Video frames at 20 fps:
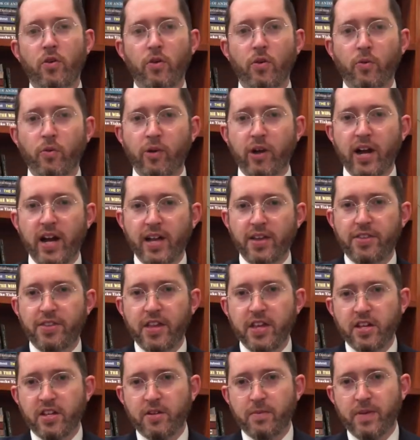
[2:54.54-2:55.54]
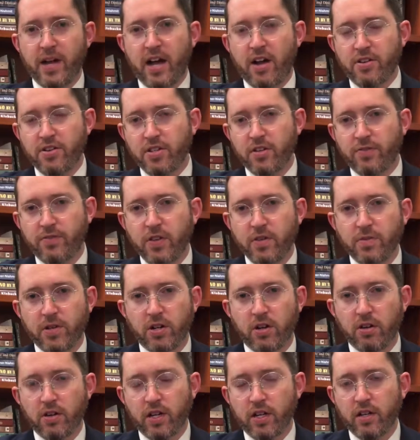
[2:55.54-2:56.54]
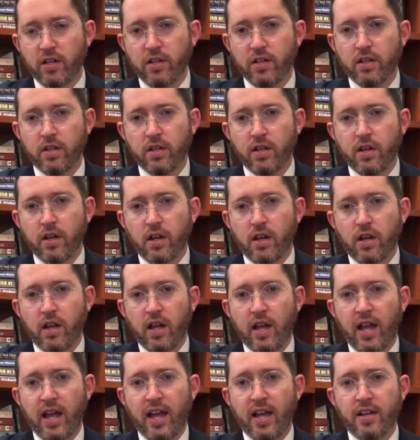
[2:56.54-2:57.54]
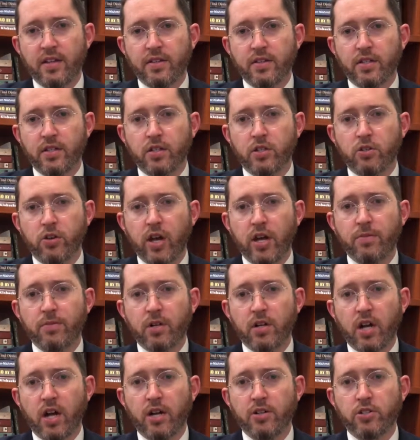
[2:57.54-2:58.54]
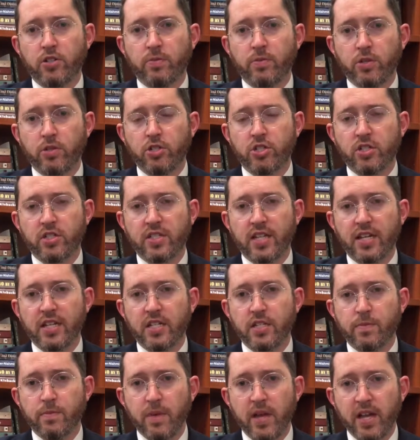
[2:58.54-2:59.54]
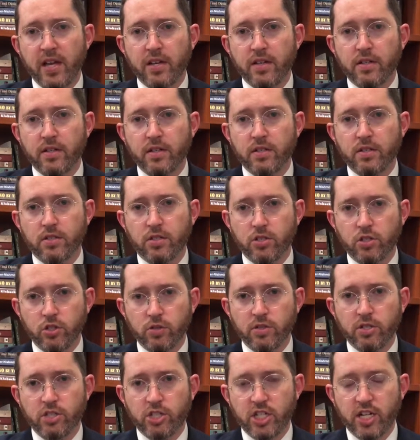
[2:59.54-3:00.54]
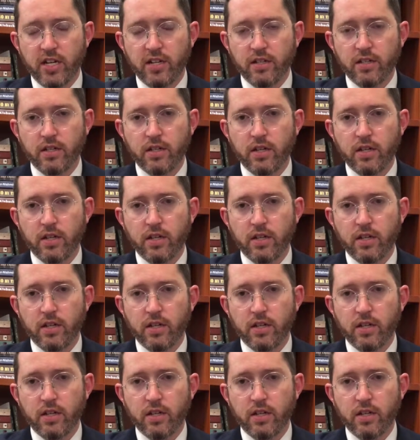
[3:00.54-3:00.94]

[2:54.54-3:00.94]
When I think about Yefim Kogan and the incredible contributions that he's made to Jewish Gen,